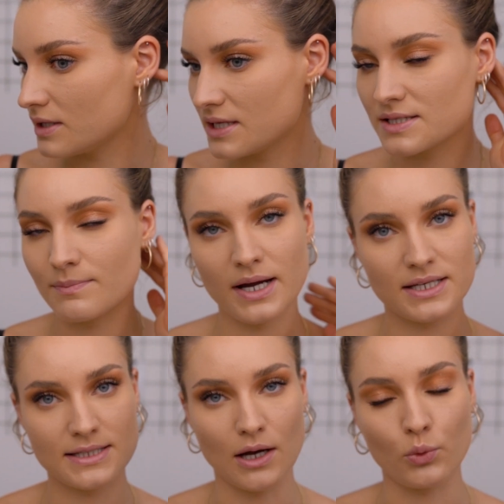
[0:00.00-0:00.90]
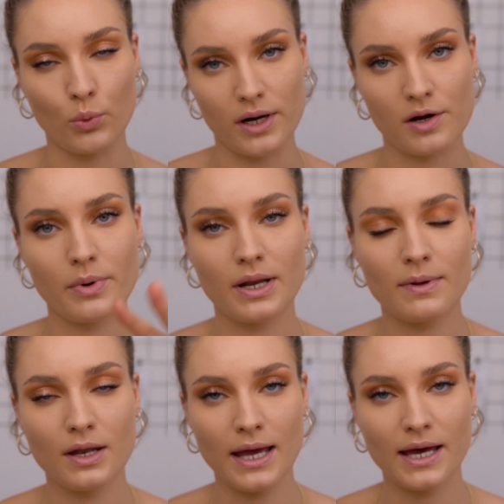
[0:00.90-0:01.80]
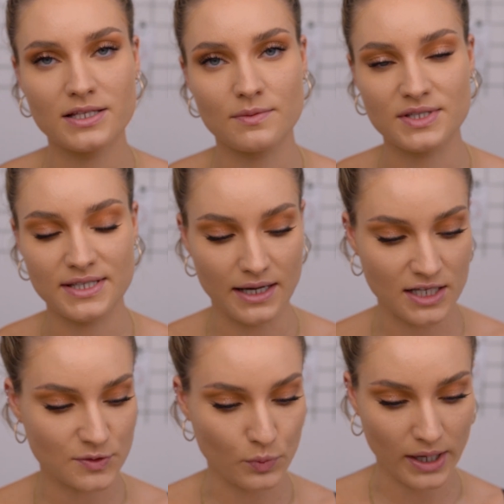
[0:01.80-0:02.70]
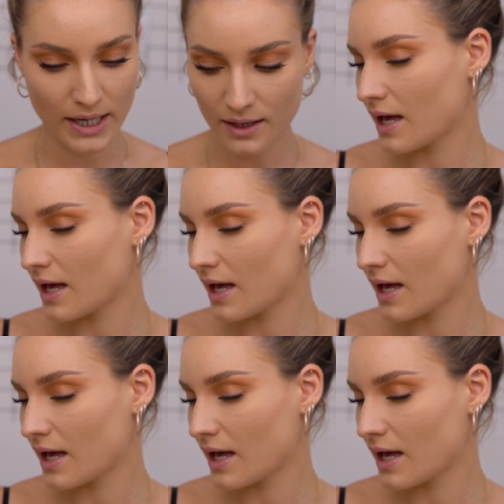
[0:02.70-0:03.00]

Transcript: This might sound weird, but I'm gonna add some setting spray,